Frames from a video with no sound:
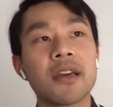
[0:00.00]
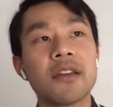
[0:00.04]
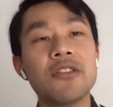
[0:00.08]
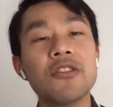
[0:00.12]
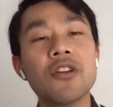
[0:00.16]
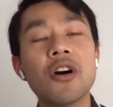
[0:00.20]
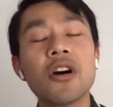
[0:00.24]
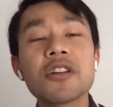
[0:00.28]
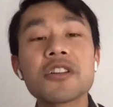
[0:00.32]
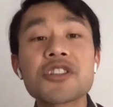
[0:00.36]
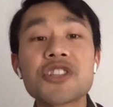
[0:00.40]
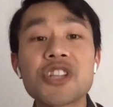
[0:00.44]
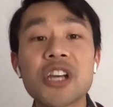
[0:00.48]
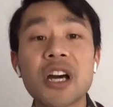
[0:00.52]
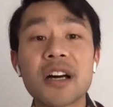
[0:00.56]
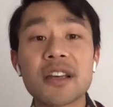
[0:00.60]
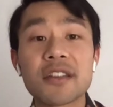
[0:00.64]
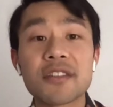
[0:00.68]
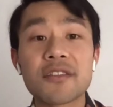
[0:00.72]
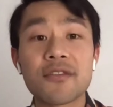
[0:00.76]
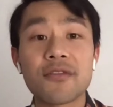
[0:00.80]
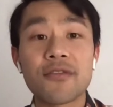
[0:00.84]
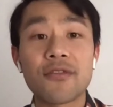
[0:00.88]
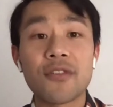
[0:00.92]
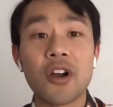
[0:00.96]
Not
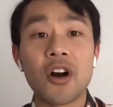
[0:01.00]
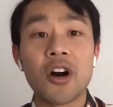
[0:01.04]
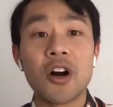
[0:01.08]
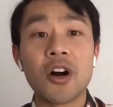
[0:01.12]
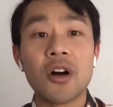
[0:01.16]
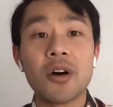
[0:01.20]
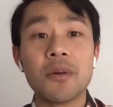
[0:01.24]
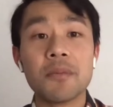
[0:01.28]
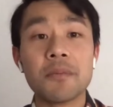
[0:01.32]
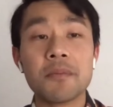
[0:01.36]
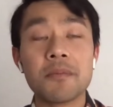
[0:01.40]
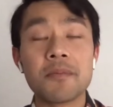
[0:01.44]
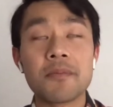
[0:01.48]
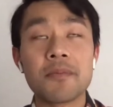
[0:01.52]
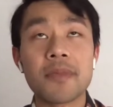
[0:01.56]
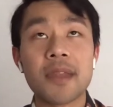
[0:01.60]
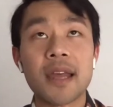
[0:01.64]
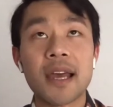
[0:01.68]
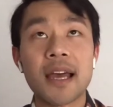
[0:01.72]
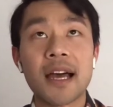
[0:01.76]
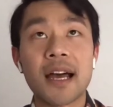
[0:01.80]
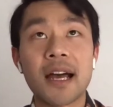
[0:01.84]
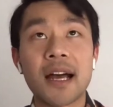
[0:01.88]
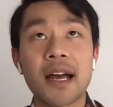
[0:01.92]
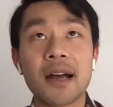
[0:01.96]
just from,
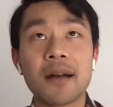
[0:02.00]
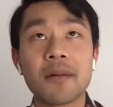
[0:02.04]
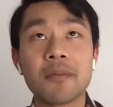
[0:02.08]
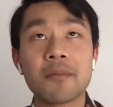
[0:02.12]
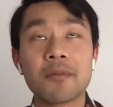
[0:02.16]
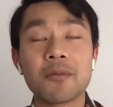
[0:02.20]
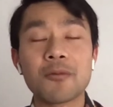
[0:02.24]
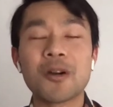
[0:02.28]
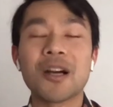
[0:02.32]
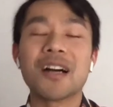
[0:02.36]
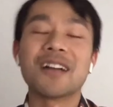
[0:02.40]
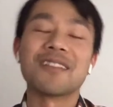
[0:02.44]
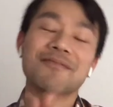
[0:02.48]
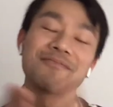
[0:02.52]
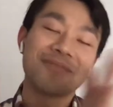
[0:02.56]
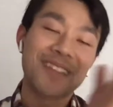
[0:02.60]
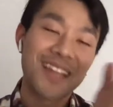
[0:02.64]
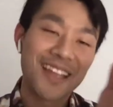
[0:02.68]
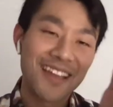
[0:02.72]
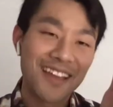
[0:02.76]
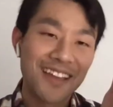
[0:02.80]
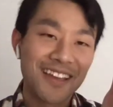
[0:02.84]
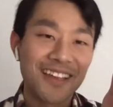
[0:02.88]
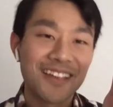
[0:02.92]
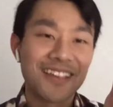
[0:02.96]
well,
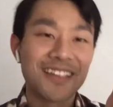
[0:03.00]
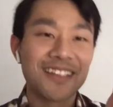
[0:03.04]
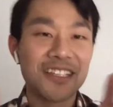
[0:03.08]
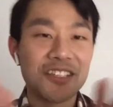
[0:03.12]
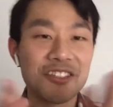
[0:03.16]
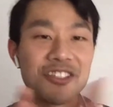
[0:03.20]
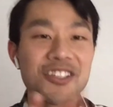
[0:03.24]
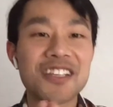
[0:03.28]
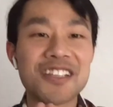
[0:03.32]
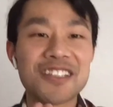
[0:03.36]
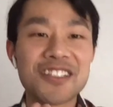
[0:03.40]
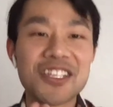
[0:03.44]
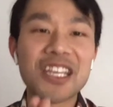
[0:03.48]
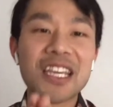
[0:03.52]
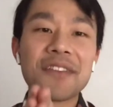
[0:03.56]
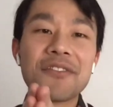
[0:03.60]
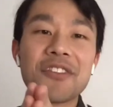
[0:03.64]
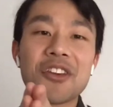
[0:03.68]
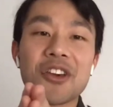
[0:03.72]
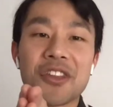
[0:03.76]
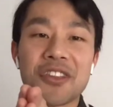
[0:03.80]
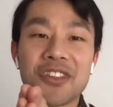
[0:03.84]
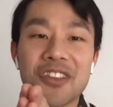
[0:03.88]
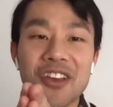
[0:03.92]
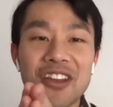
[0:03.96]
to give
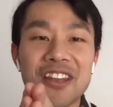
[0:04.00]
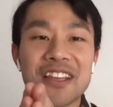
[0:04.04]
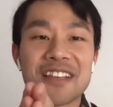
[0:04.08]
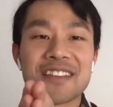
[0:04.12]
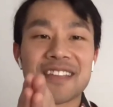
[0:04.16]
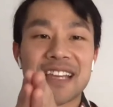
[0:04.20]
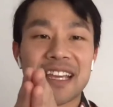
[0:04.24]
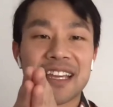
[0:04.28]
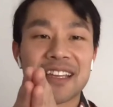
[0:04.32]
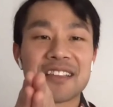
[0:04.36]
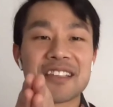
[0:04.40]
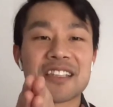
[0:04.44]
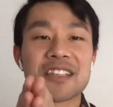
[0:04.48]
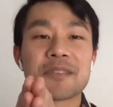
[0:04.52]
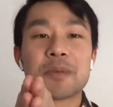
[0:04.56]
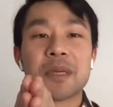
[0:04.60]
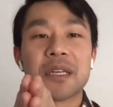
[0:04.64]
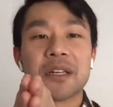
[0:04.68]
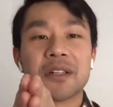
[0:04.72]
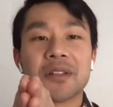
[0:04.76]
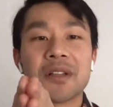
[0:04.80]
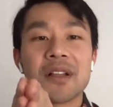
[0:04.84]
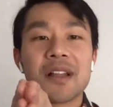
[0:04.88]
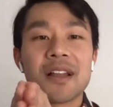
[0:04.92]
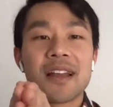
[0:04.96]
you a 30-second
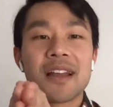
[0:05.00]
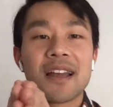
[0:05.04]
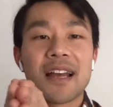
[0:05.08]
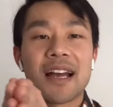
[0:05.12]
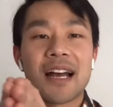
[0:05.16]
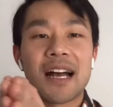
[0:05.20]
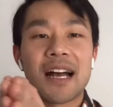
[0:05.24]
spiel,